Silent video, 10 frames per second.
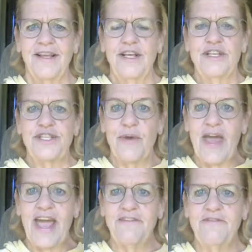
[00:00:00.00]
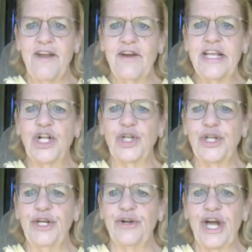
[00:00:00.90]
So they had very
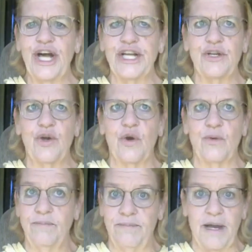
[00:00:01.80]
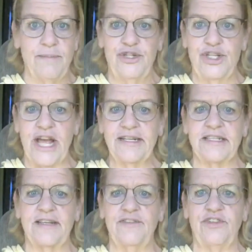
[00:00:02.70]
clear-cut
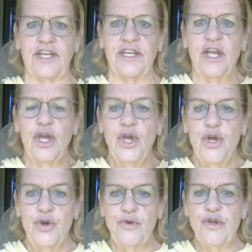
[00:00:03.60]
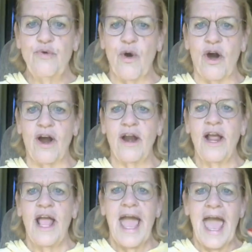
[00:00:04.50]
objectives in who you are
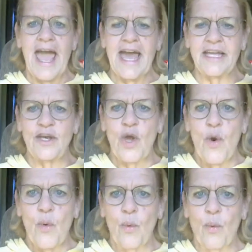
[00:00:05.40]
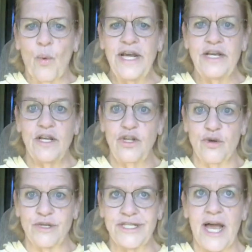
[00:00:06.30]
and what
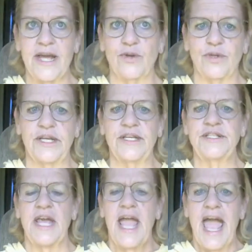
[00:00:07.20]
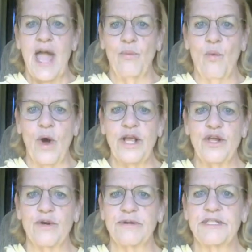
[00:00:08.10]
your title is and what
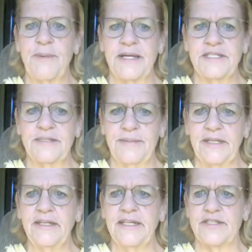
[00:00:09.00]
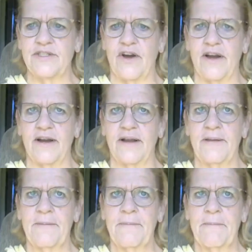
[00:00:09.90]
your responsibilities are.
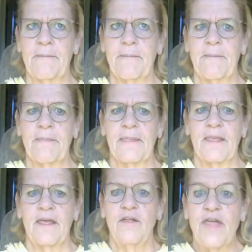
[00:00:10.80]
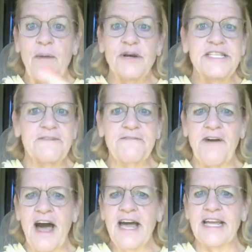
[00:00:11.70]
They were
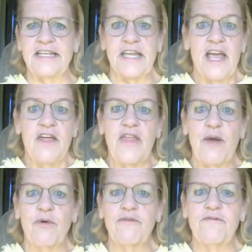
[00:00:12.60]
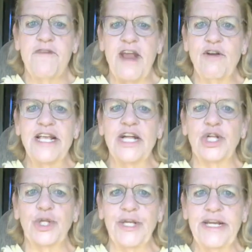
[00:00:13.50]
defined. They were very
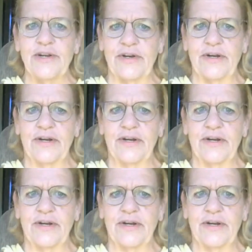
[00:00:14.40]
clear.